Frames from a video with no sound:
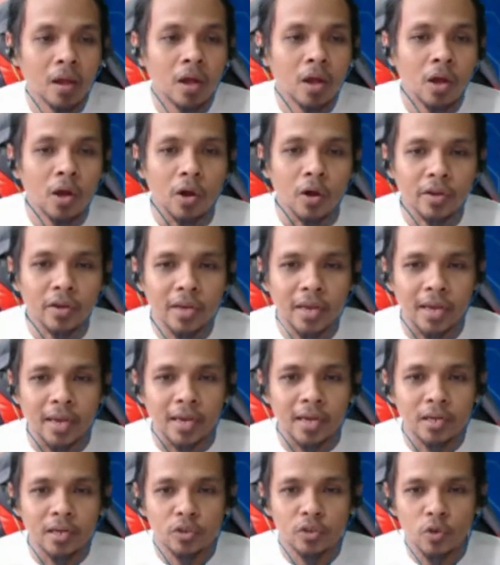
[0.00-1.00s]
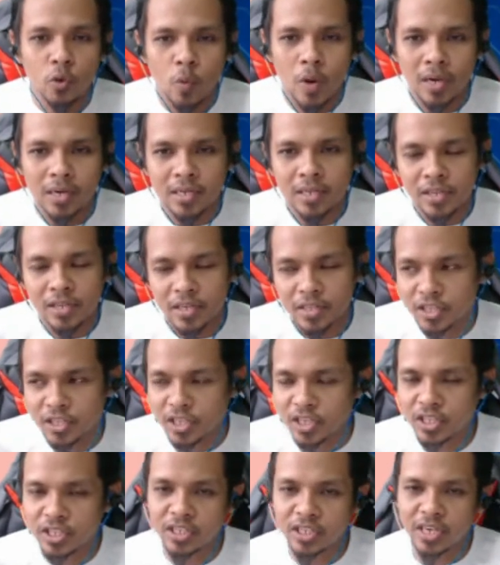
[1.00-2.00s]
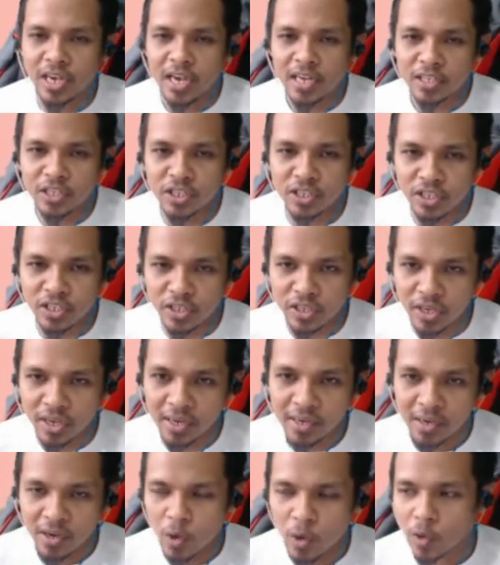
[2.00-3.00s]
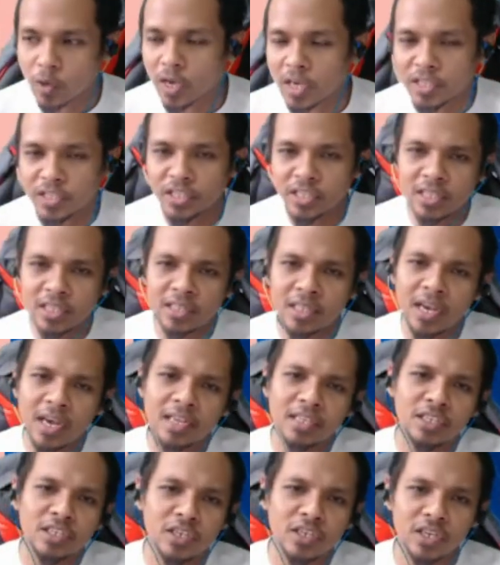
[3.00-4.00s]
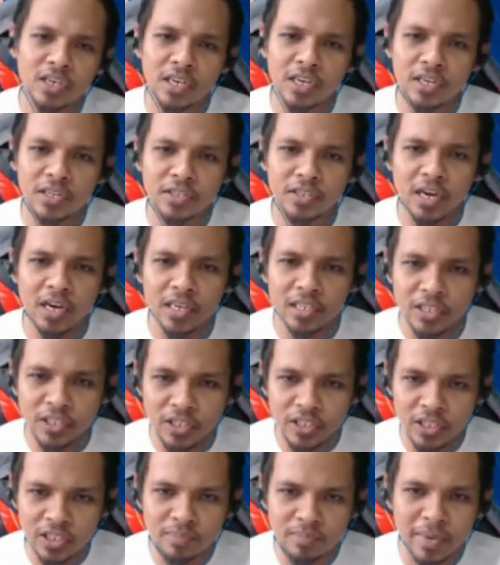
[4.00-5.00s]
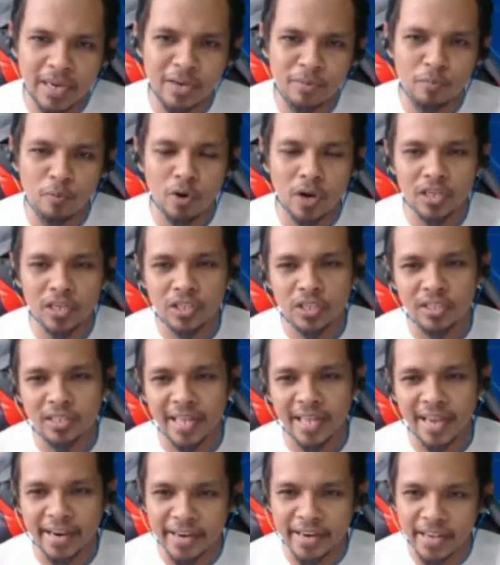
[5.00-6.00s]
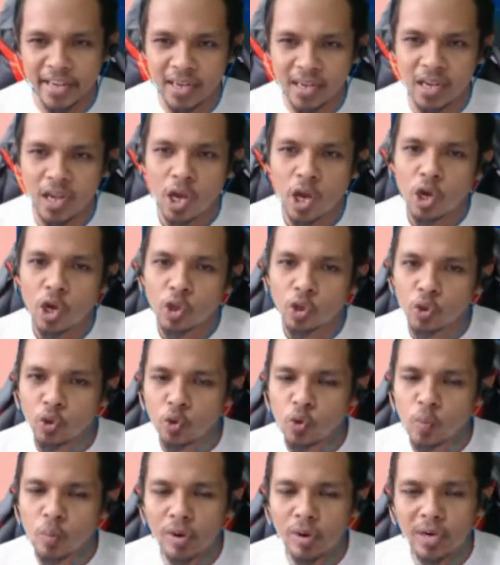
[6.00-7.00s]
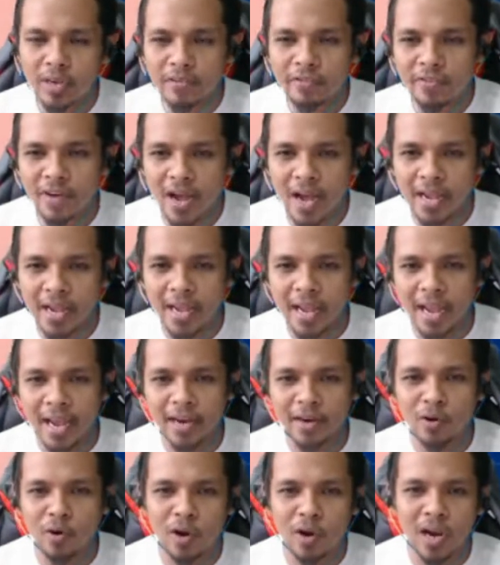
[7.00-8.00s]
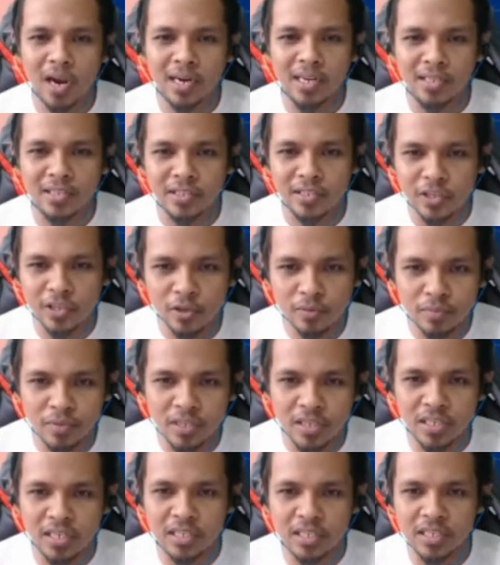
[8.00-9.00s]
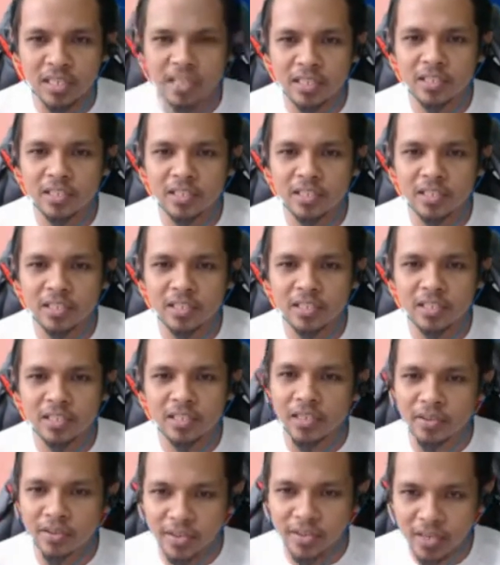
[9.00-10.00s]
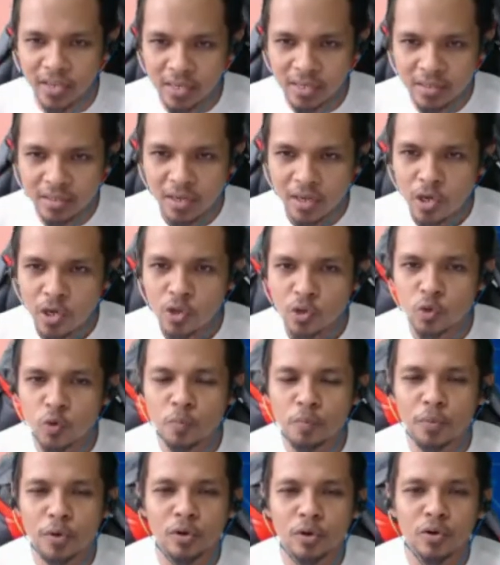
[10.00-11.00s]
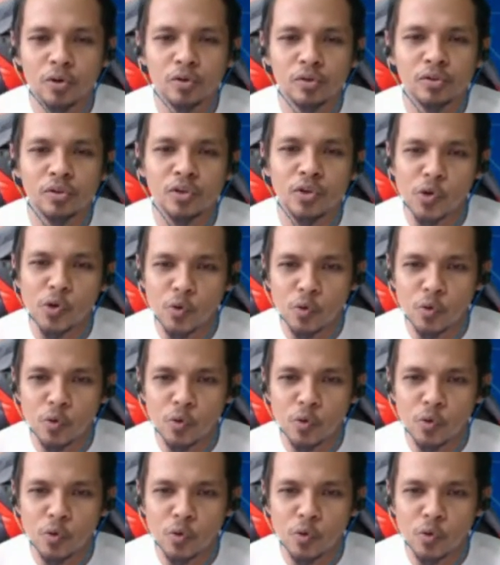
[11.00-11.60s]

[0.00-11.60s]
Okay, so what is genetic engineering? Okay, genetic engineering is a gene manipulation technique to modify an organism genetic material to produce new